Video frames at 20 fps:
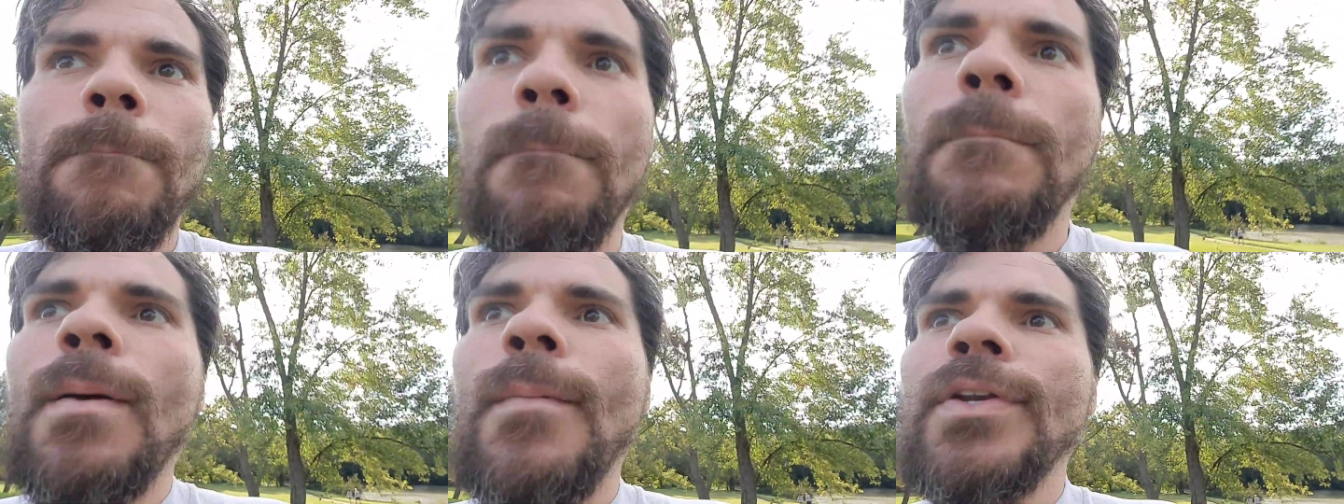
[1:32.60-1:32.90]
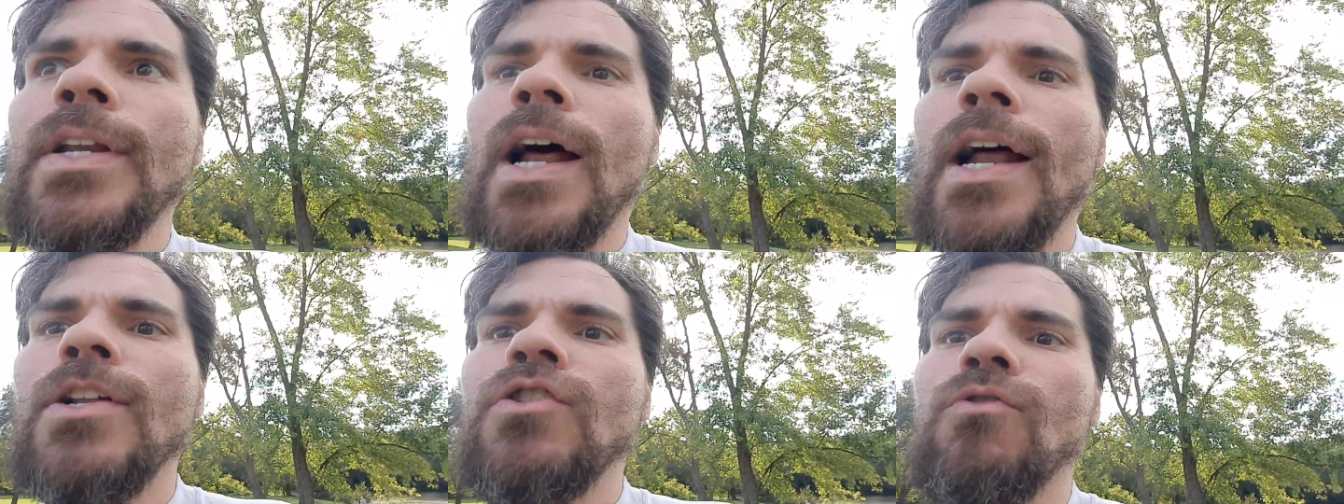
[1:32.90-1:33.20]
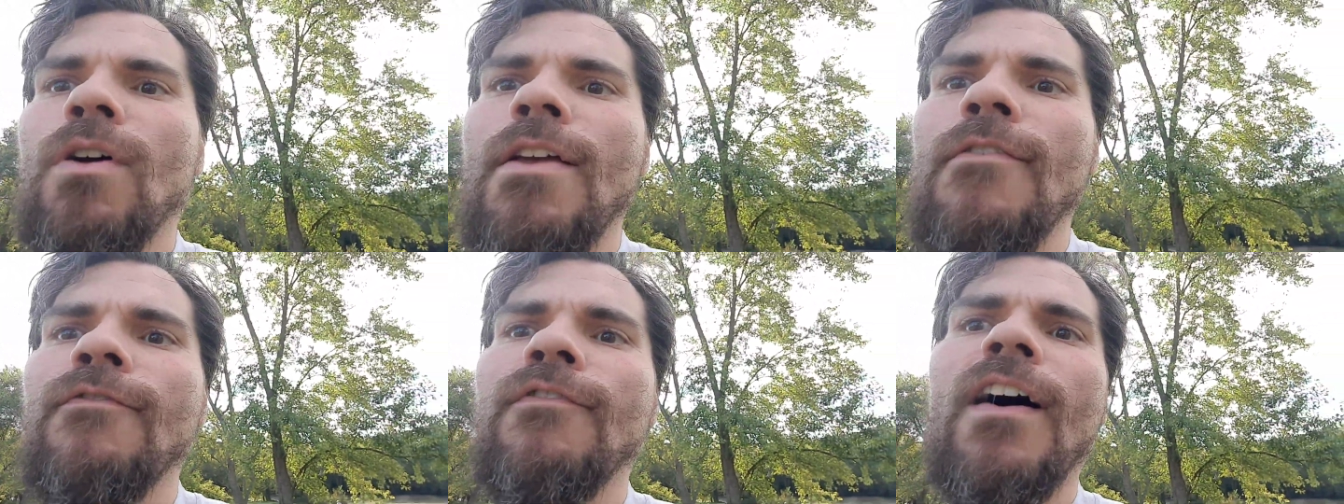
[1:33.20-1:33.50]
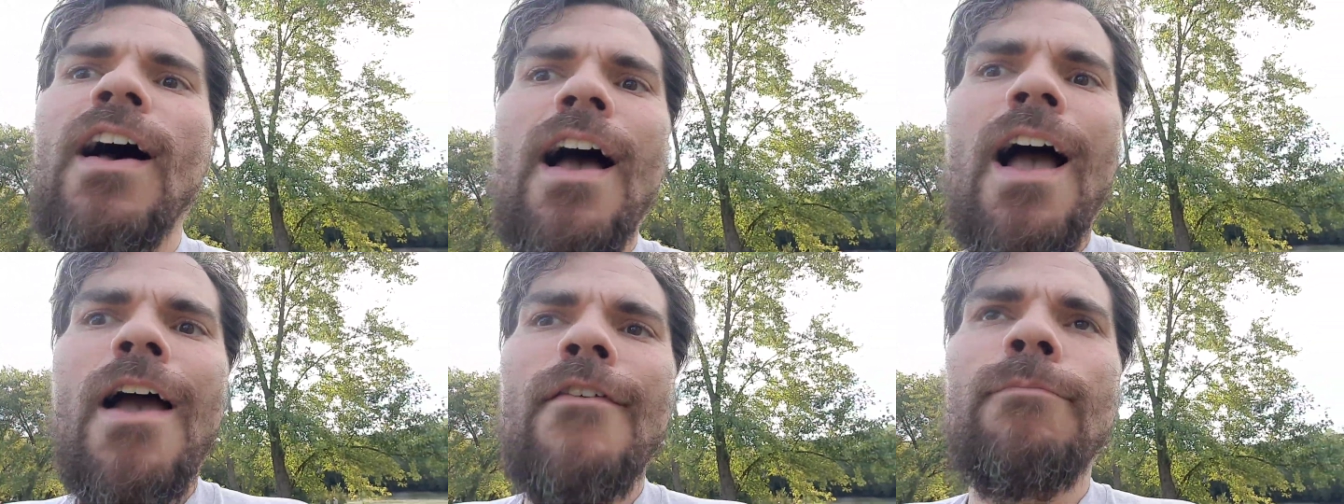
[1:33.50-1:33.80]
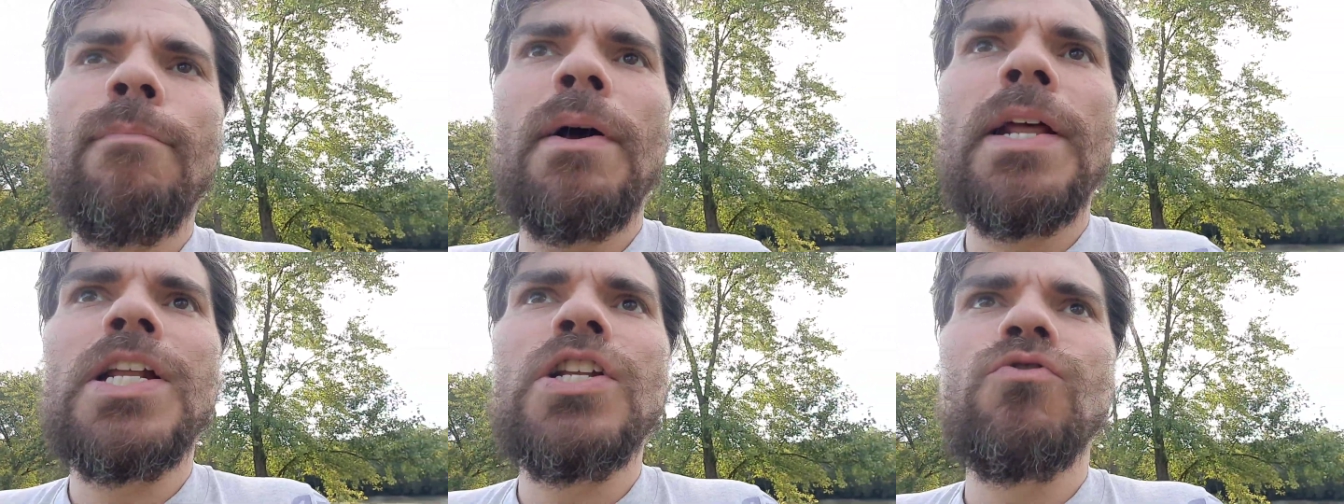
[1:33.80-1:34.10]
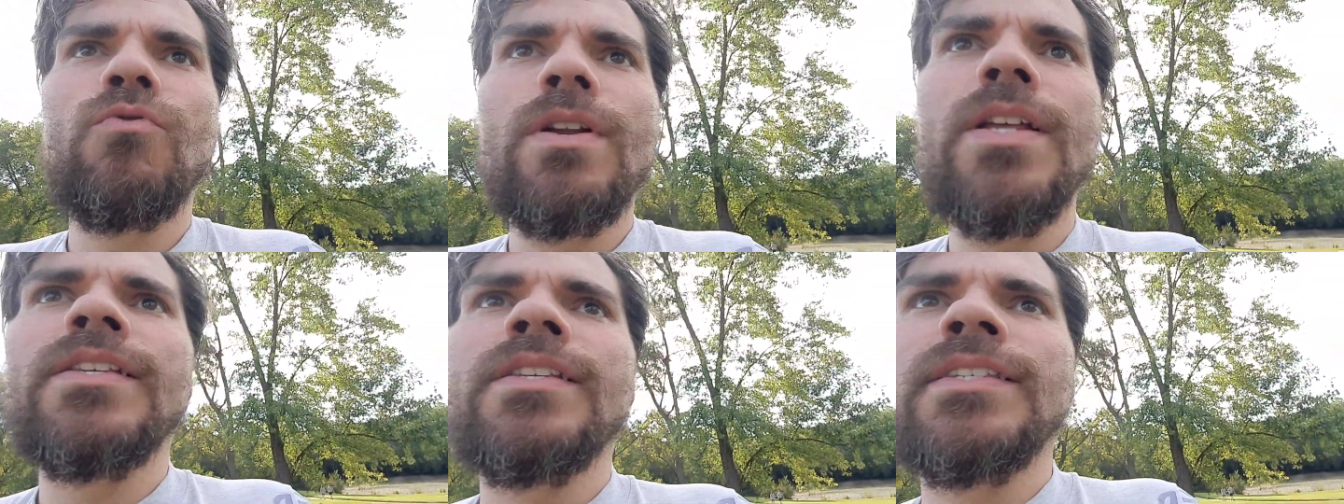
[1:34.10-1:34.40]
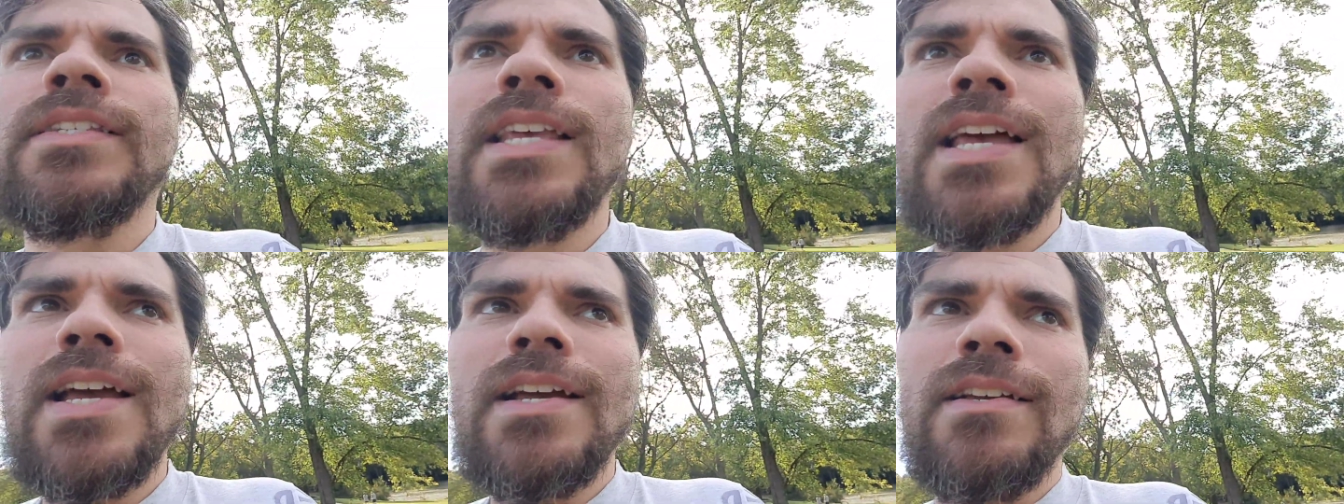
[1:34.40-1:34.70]
Maybe not in 25, but in
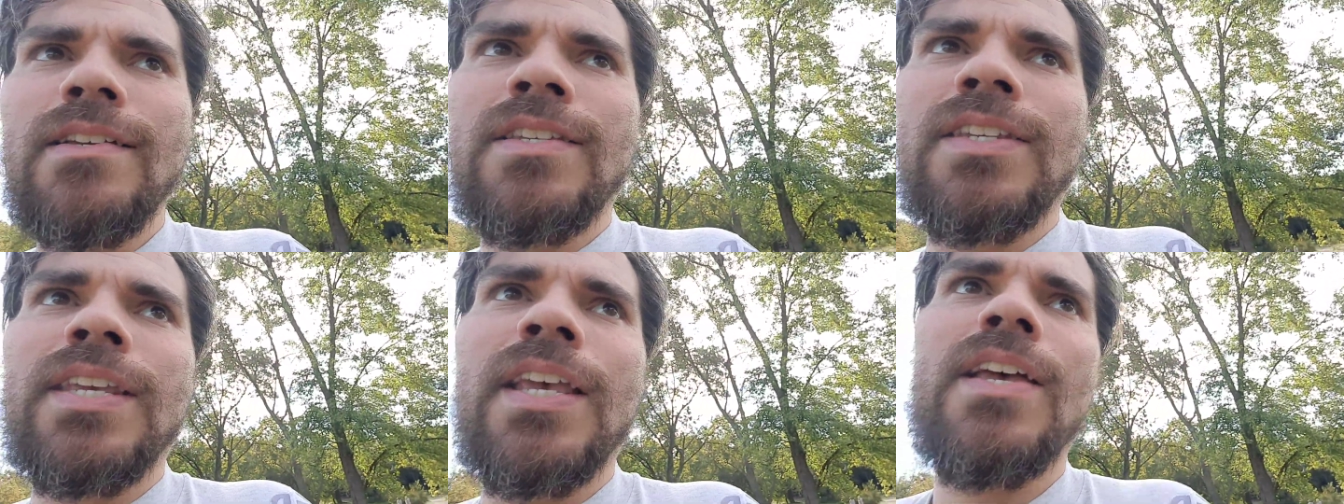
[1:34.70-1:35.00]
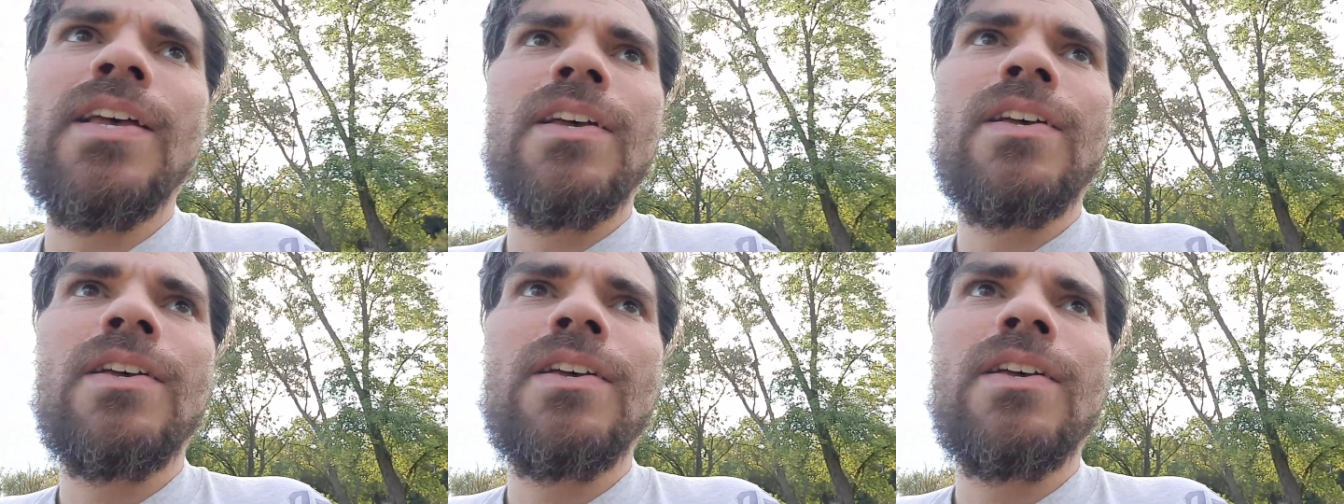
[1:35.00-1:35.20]
26.